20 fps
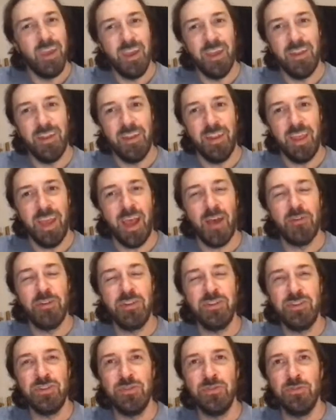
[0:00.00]
And how
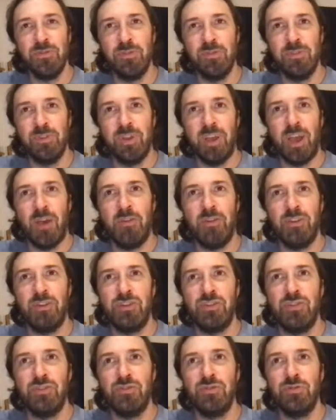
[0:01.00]
did you
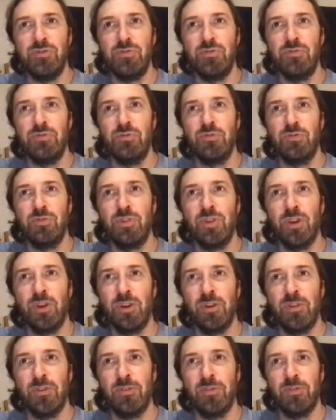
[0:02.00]

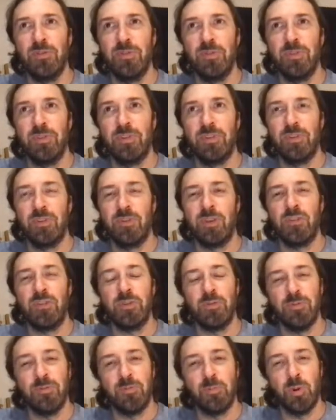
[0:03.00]
learn? Because
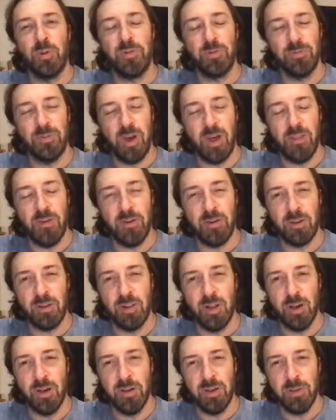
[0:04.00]
was your father a
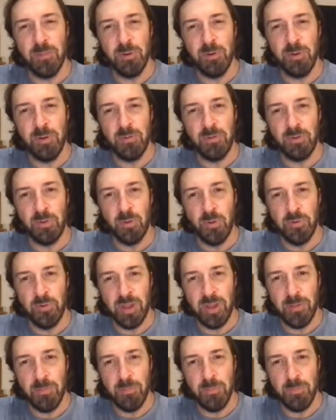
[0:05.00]
clawhammer? He was an old
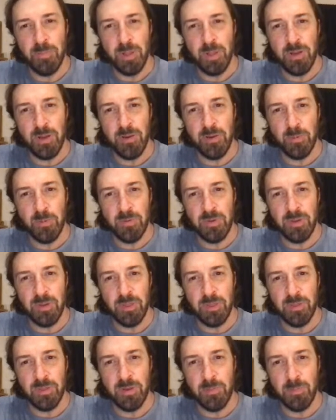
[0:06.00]
time player, or
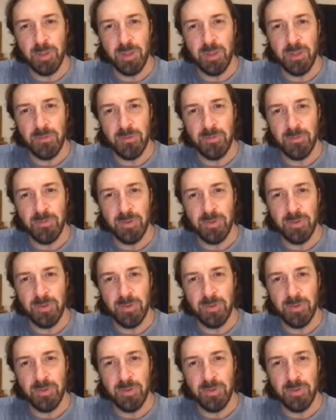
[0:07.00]
did he play three